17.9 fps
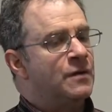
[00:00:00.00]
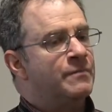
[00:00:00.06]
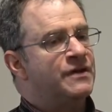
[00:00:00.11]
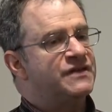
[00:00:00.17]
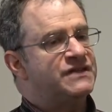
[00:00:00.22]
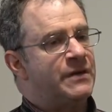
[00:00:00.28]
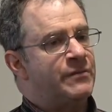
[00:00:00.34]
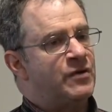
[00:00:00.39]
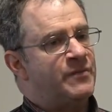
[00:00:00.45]

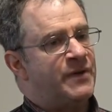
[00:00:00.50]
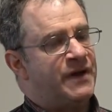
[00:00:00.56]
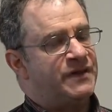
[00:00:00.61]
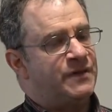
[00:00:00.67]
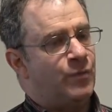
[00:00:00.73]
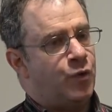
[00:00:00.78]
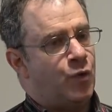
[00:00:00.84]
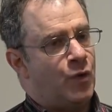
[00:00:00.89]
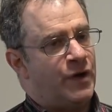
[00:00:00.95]
But someone made
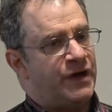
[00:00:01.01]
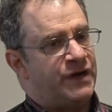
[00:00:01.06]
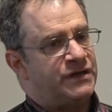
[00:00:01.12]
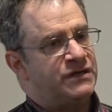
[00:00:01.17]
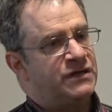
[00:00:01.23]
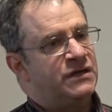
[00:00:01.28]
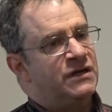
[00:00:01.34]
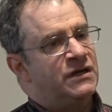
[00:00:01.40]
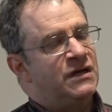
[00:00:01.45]
the
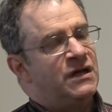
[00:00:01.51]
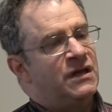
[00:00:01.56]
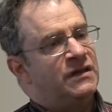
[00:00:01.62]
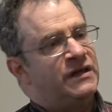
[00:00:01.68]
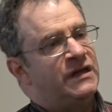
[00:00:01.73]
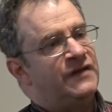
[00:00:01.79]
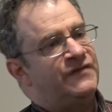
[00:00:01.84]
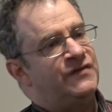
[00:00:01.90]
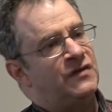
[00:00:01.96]
point
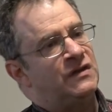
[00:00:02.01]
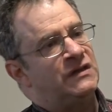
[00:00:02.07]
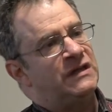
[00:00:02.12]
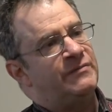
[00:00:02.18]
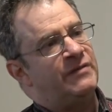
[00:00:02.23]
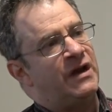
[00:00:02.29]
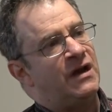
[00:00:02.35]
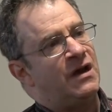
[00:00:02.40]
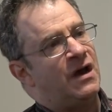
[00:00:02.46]
that if you
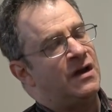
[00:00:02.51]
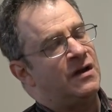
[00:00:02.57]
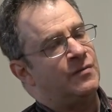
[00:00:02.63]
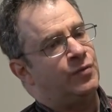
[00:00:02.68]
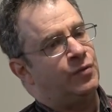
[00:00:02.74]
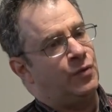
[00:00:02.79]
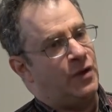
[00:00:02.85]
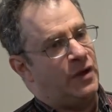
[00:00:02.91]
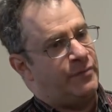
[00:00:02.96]
limit
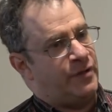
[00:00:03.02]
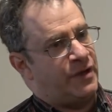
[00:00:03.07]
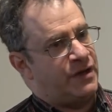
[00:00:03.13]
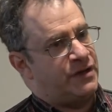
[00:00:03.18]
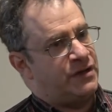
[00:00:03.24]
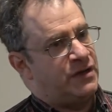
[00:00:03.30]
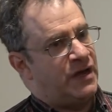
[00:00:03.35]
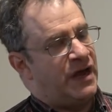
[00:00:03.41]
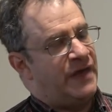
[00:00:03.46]

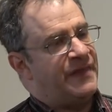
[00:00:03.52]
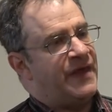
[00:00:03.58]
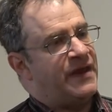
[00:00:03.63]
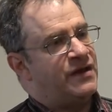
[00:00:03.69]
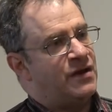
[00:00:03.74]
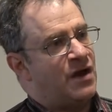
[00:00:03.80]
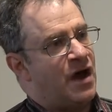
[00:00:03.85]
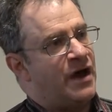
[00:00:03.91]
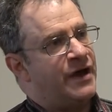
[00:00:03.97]
unemployment and that
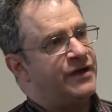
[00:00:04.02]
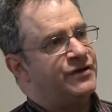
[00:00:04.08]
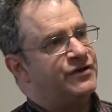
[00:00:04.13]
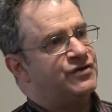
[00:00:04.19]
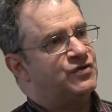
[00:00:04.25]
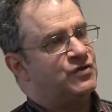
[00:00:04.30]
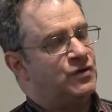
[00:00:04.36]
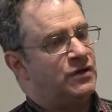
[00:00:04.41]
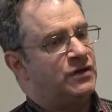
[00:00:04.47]
$9
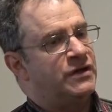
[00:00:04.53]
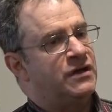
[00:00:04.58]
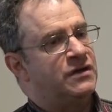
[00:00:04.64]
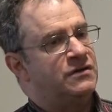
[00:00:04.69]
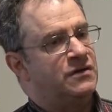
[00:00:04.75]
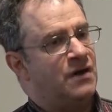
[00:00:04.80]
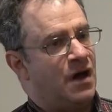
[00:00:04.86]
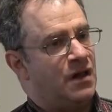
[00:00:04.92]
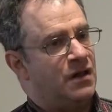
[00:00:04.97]

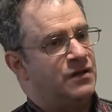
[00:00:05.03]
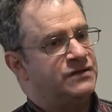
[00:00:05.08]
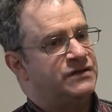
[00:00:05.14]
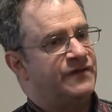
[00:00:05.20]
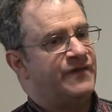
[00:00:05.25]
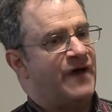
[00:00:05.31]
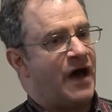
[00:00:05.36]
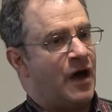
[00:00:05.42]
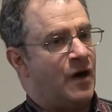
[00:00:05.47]
trillion
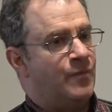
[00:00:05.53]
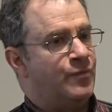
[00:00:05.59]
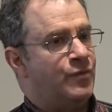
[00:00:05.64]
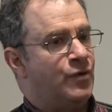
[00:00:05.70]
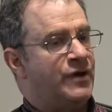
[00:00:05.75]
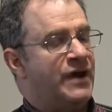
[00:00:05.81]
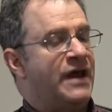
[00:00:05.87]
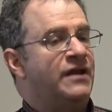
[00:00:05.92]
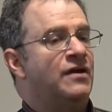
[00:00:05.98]
of
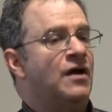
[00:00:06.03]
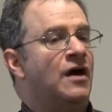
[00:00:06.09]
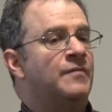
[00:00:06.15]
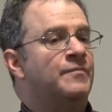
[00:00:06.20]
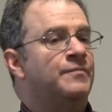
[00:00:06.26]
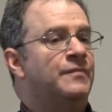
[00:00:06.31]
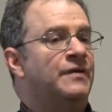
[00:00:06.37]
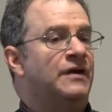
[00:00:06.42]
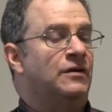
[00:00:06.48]
output had
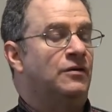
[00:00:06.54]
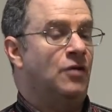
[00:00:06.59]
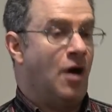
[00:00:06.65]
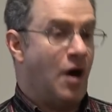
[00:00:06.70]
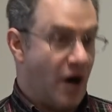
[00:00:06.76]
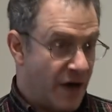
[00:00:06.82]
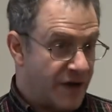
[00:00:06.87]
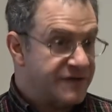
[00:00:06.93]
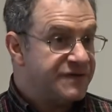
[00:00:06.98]
not been
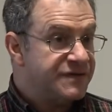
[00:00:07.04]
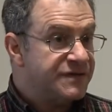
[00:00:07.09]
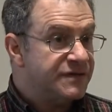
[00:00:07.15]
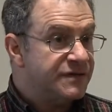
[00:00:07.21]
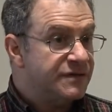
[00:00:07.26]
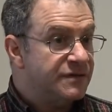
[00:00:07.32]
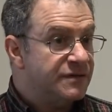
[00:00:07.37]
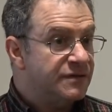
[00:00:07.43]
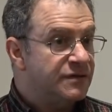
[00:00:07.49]
lost,
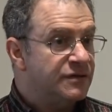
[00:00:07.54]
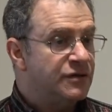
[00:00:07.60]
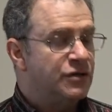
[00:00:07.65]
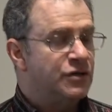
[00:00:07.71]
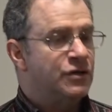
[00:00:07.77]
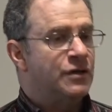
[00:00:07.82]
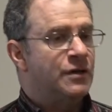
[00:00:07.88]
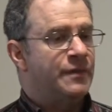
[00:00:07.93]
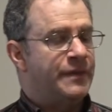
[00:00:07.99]

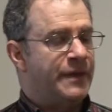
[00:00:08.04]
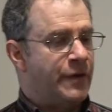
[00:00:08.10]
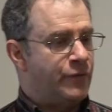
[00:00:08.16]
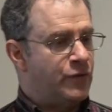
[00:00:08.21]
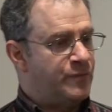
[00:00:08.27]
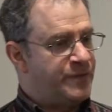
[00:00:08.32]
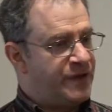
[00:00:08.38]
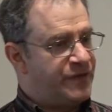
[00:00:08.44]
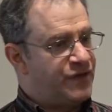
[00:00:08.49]
there
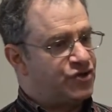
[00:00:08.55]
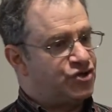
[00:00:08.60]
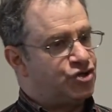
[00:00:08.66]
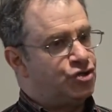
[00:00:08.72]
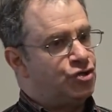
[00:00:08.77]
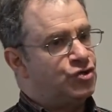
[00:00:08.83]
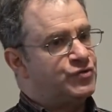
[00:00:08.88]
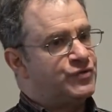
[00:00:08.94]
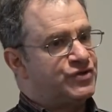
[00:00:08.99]
would be
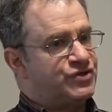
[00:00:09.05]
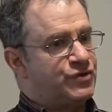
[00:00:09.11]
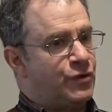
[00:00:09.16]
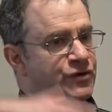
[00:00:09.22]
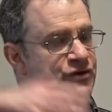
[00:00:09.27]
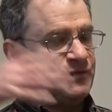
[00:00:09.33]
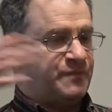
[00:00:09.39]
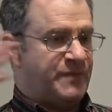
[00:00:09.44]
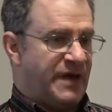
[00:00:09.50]
this huge
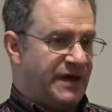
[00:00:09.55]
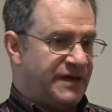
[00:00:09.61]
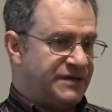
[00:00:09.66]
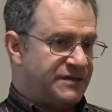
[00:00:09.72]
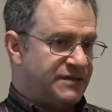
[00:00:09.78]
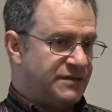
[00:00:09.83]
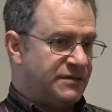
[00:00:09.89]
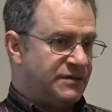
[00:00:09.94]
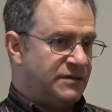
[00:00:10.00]
resource
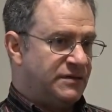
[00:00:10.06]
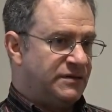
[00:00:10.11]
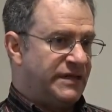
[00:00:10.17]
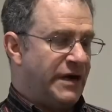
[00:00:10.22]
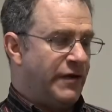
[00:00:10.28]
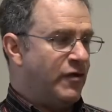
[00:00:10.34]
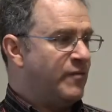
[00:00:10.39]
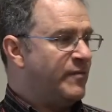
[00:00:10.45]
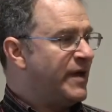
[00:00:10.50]
base
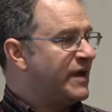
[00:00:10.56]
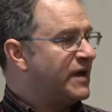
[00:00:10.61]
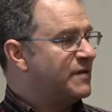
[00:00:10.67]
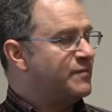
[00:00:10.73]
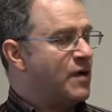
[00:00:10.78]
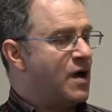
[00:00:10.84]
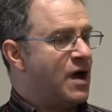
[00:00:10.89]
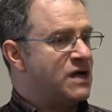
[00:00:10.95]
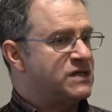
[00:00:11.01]
that would make
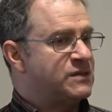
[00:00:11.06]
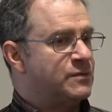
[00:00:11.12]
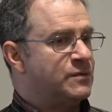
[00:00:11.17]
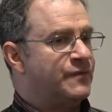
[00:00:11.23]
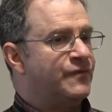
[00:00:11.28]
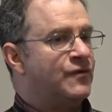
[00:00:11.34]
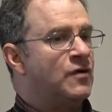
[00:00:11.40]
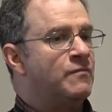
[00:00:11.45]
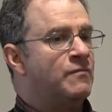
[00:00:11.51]
it possible
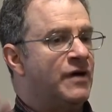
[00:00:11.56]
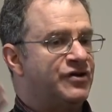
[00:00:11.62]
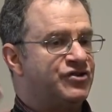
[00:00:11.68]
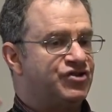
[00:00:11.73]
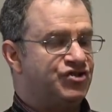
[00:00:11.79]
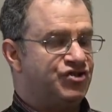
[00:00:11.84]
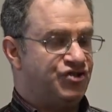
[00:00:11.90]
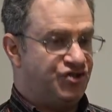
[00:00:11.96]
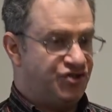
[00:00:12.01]
for
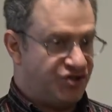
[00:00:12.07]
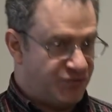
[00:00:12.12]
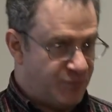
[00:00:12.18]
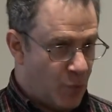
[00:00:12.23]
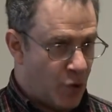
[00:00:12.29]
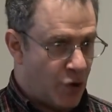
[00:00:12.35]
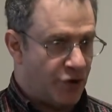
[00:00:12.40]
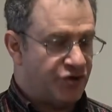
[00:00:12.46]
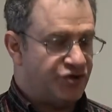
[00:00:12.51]
much
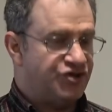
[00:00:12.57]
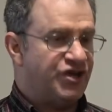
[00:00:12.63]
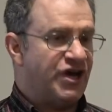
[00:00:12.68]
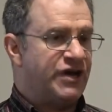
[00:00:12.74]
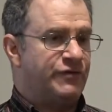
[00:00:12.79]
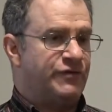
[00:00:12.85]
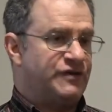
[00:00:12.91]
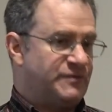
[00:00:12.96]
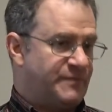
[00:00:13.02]
more
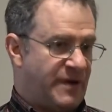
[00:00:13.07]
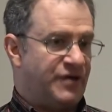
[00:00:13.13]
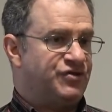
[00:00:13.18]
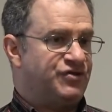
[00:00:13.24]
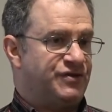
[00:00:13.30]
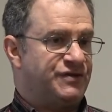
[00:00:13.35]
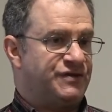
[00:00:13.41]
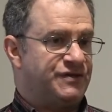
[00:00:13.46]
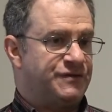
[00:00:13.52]
generous
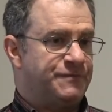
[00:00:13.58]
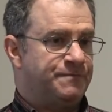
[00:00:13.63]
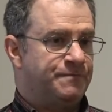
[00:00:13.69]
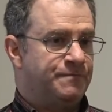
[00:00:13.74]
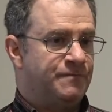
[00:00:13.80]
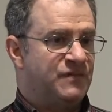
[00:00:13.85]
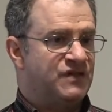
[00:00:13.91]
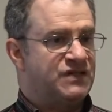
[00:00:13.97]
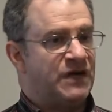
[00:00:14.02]
pensions.
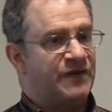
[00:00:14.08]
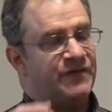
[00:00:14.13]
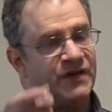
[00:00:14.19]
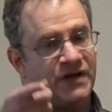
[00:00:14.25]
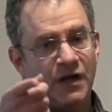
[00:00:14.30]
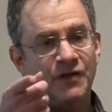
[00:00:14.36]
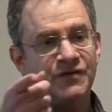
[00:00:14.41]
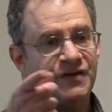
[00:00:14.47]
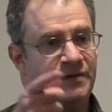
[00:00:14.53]
Stephanie
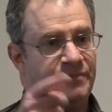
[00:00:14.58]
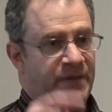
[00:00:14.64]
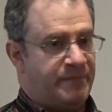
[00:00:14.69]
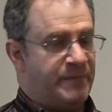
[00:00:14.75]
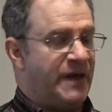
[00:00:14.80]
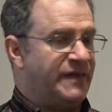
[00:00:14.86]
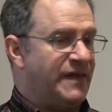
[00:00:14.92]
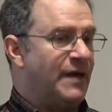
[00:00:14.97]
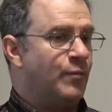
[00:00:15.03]
Kelton
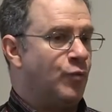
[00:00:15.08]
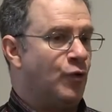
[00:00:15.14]
made that